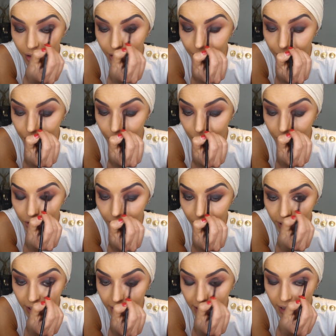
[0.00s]
You just want to
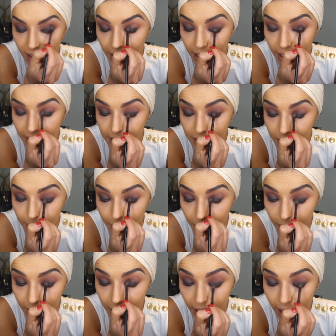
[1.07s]
create a nice
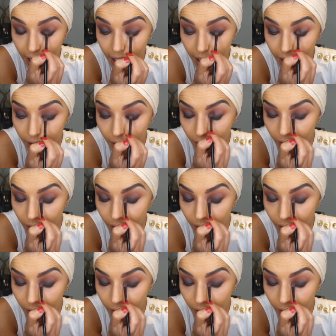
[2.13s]
smoky eye.